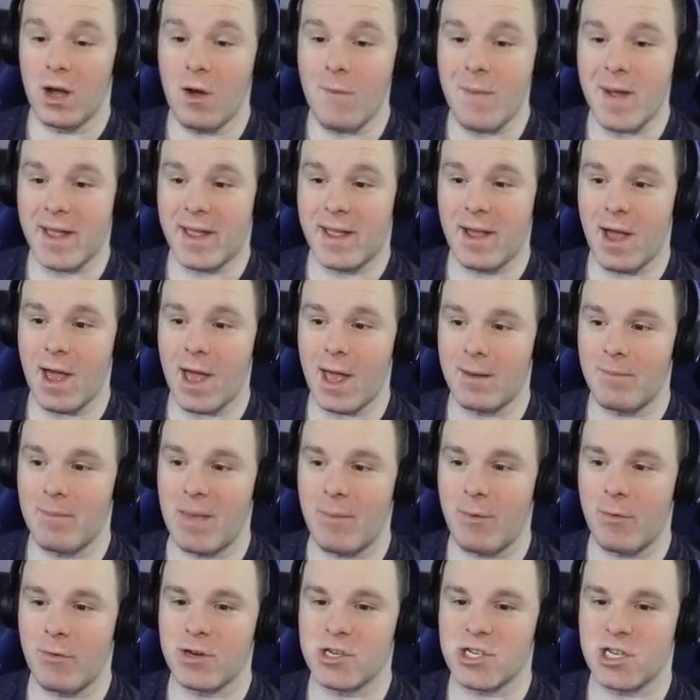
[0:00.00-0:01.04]
Oh my God!
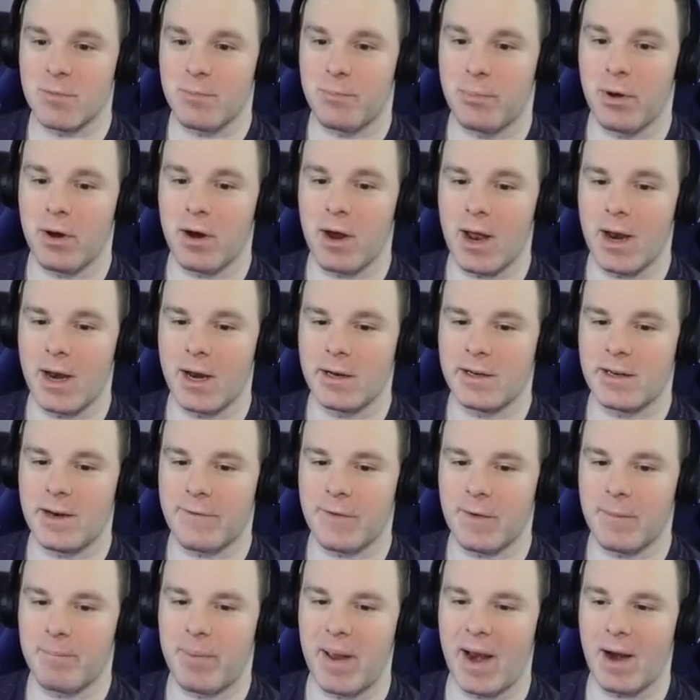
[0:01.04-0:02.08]
Maybe we should put on a
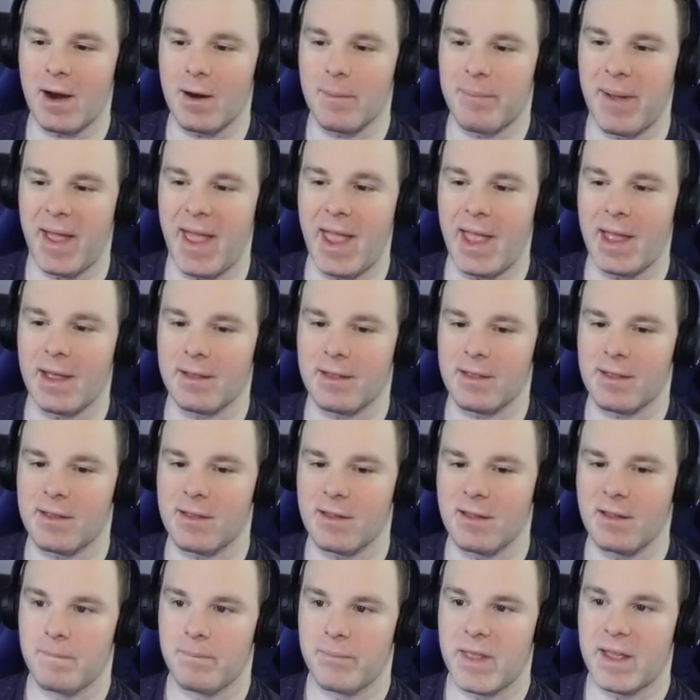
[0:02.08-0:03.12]
different pair of pants.
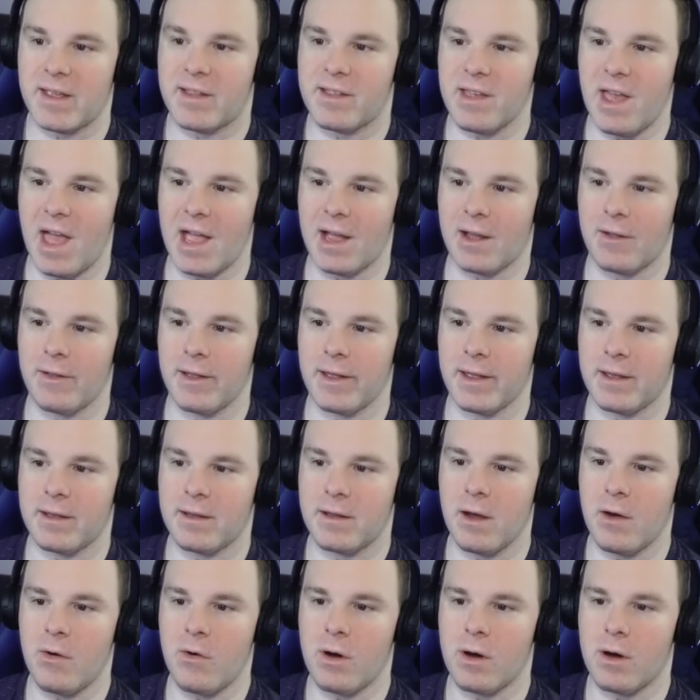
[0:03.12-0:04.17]
Exactly.
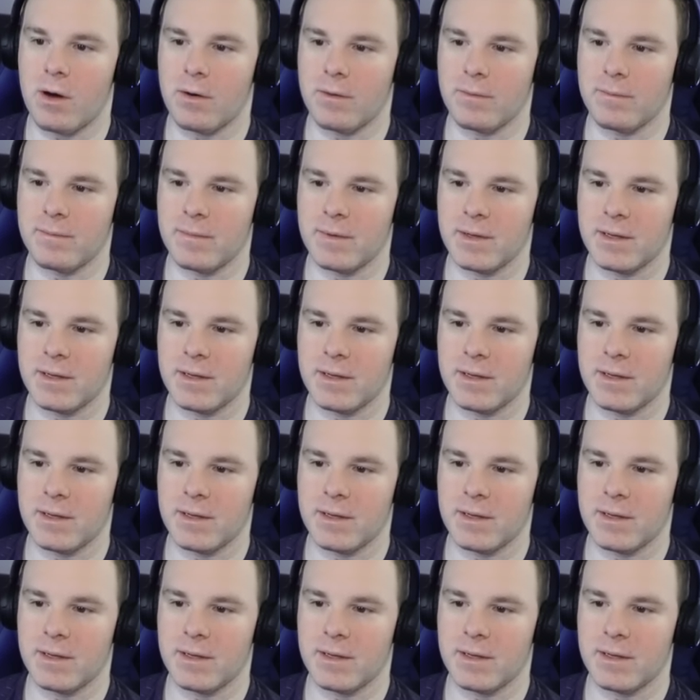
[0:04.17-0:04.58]
Go home.